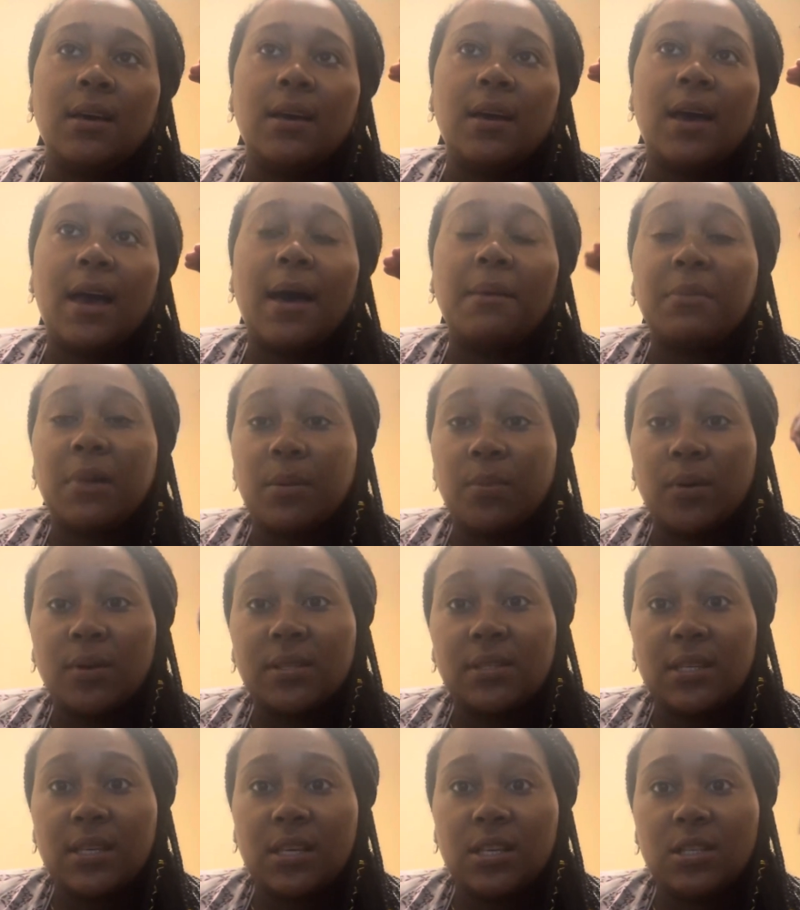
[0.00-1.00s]
I'm able to
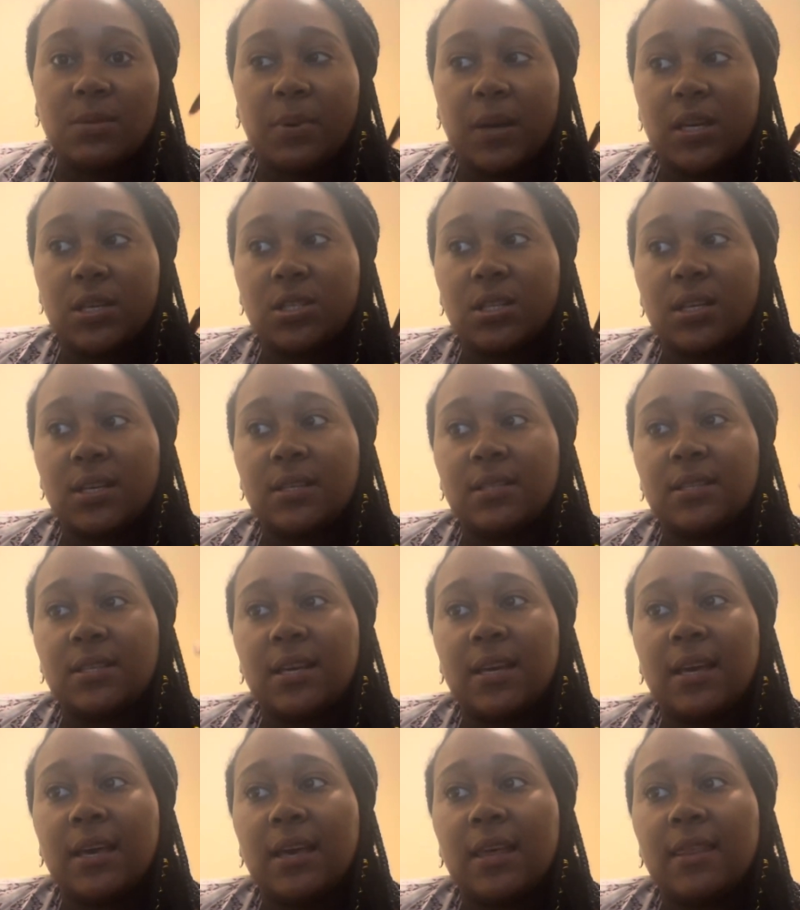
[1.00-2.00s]
see each patient
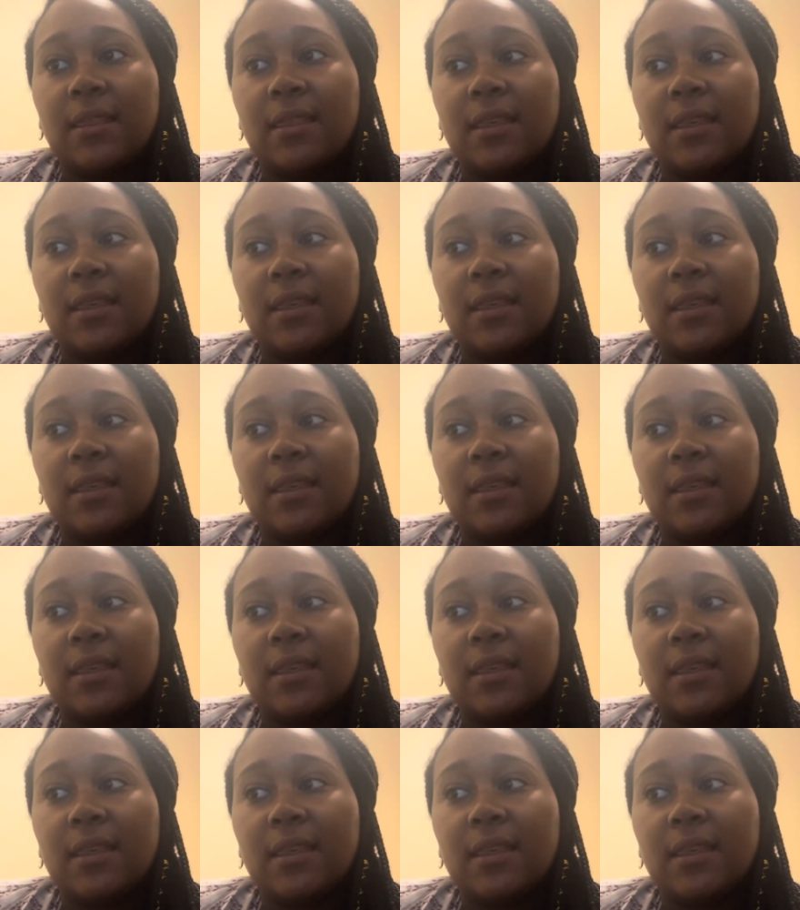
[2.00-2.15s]
and